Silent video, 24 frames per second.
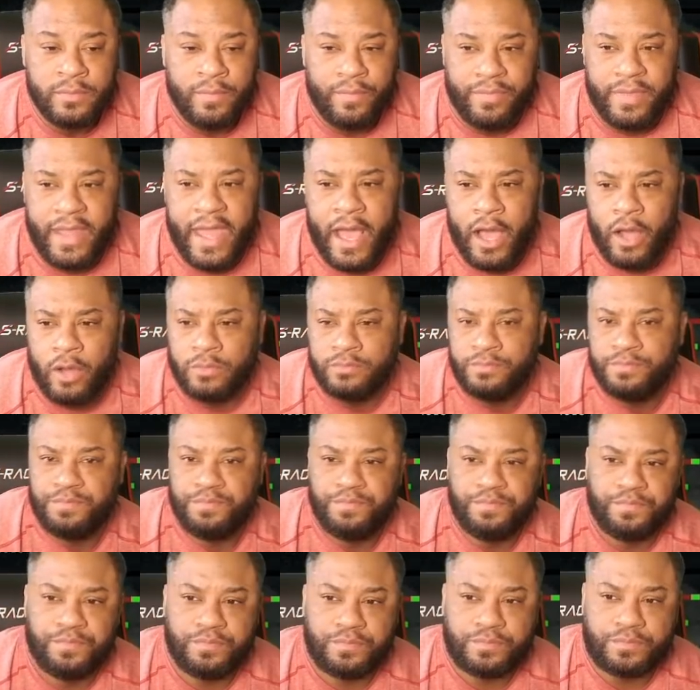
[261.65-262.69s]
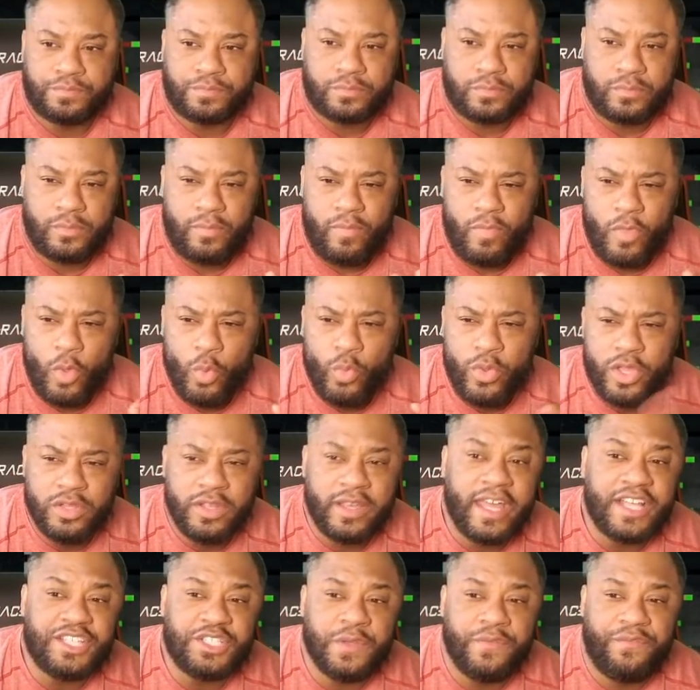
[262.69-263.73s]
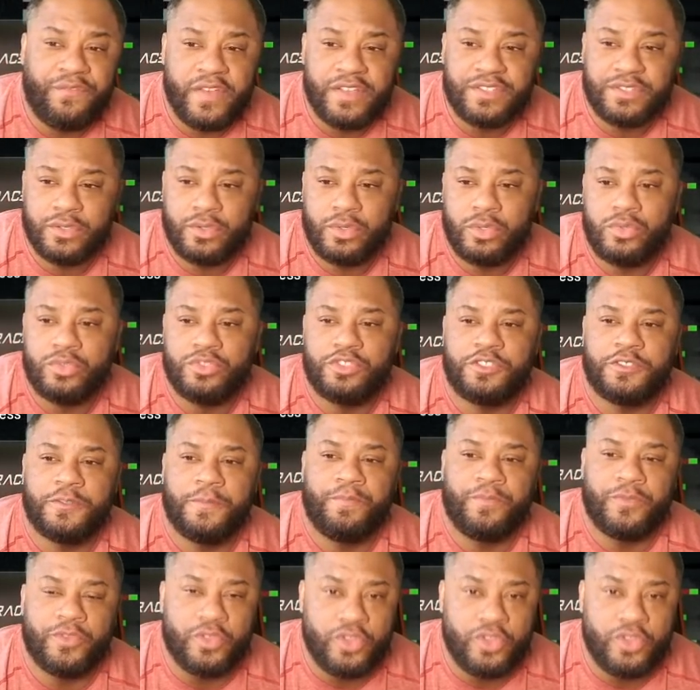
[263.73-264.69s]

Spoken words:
Now, when you look at your physicals,